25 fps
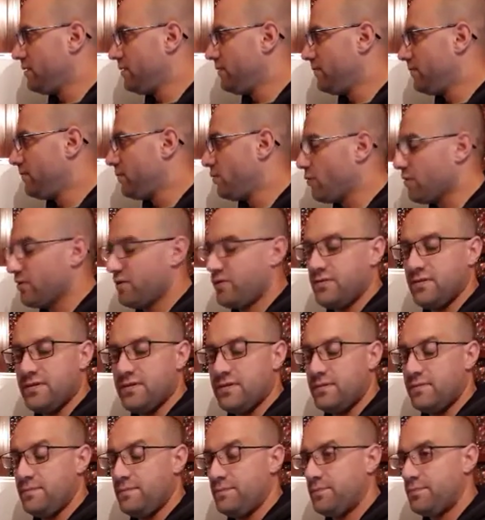force
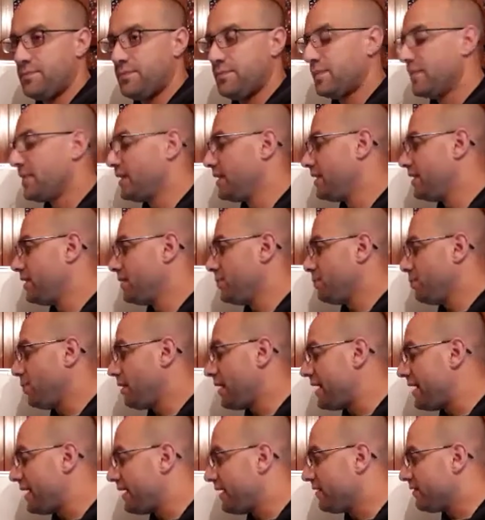the
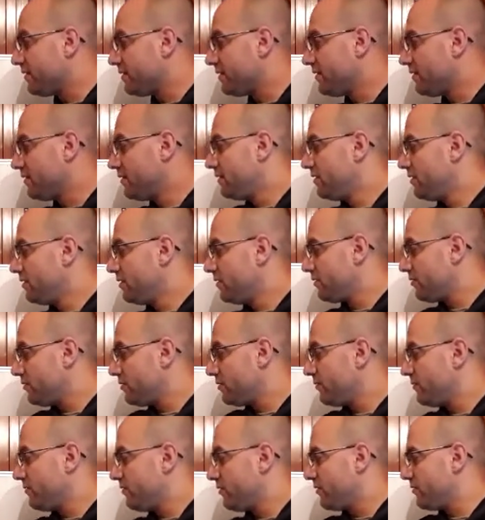planet
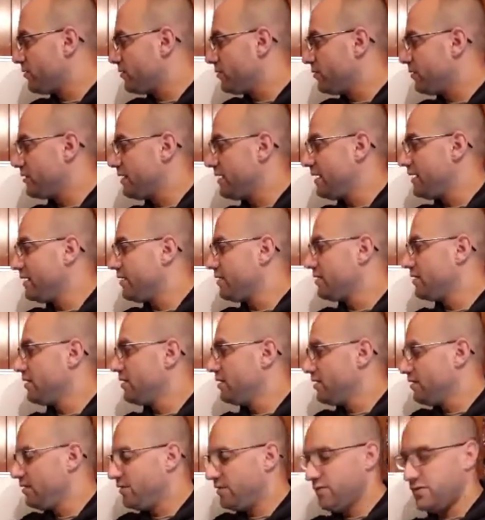surface to take
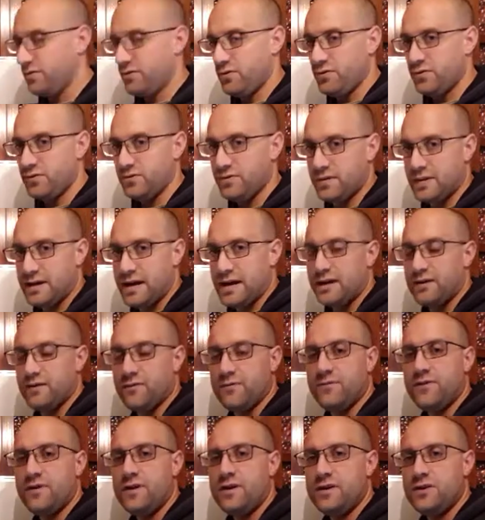a certain kind
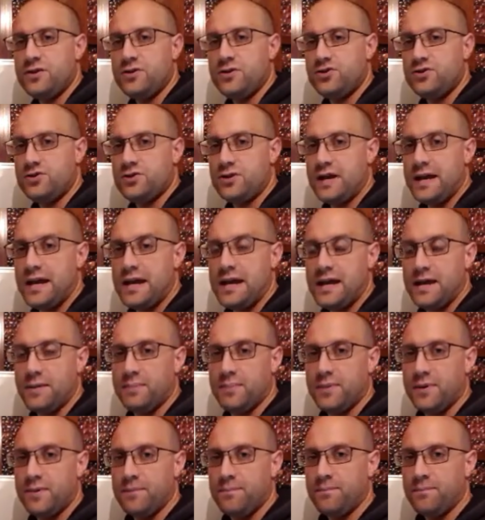of shape.